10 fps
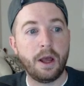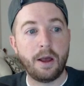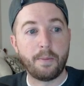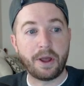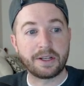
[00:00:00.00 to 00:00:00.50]

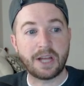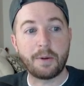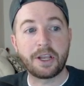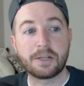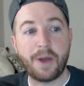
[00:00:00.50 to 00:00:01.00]
by the time
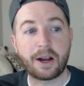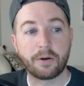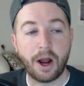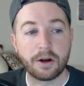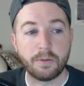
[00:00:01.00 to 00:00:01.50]
it gets back
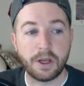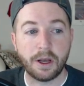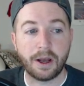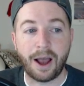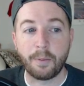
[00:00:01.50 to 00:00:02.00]
around to me,
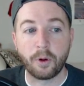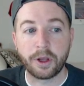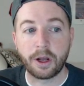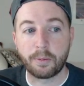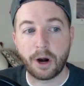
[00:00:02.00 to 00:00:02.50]
I'm only
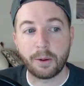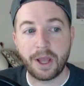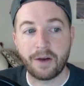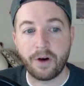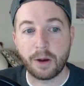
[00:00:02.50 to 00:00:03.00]
going to probably
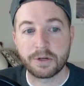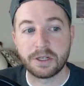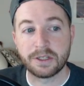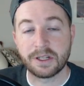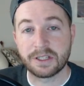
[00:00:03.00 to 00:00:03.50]
have
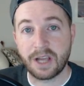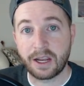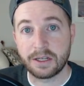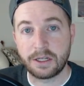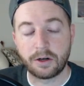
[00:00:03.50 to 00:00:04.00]
options in the
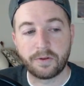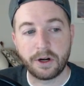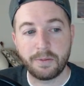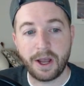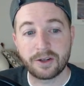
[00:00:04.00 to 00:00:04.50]
second tier of
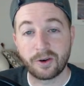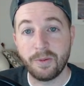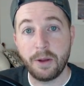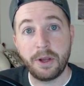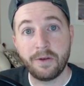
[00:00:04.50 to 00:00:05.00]
running backs, or
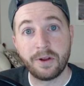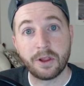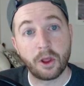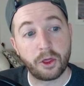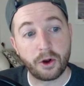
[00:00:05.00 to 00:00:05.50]
maybe even
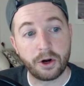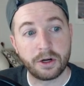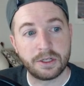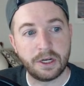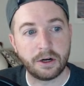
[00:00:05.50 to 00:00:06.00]
the
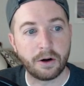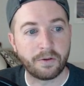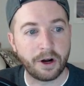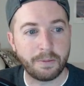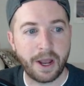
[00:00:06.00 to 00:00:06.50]
third tier of
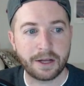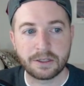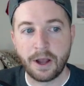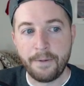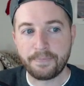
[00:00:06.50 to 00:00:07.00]
running backs.
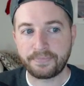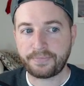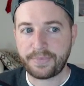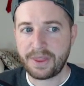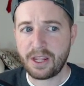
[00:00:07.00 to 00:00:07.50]

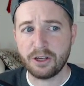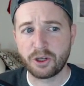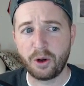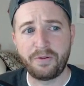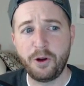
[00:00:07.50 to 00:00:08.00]

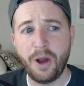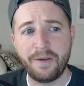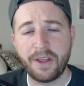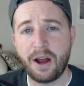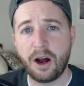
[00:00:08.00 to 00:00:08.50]
So if you have
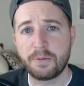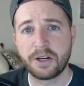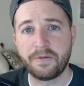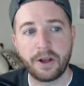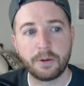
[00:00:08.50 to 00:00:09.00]
that option
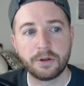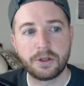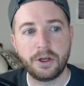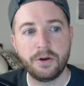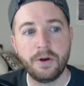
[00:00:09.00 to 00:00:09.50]
available
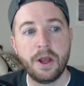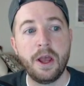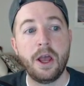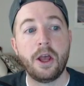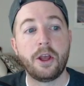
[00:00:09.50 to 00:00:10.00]
to you,
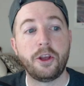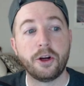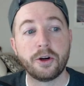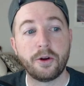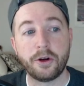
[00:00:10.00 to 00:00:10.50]

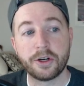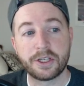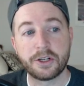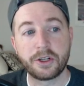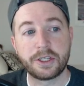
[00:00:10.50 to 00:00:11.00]
you're
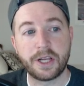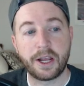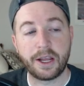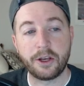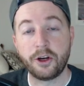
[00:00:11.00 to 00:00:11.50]
essentially
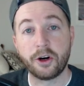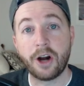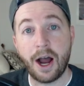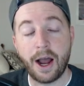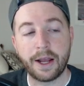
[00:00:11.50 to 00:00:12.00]
saying, in your
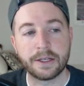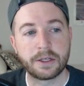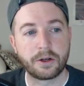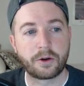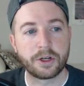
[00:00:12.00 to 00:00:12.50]
eyes,
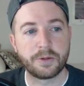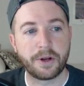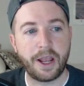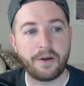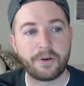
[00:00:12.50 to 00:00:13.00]
Christian
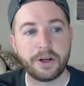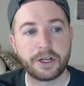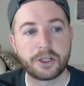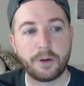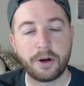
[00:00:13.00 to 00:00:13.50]
McCaffrey, Nick
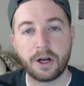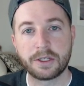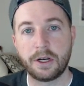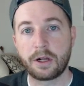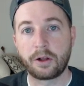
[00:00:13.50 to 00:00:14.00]
Chubb, and
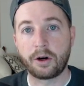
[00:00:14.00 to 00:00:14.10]
Austin Eckler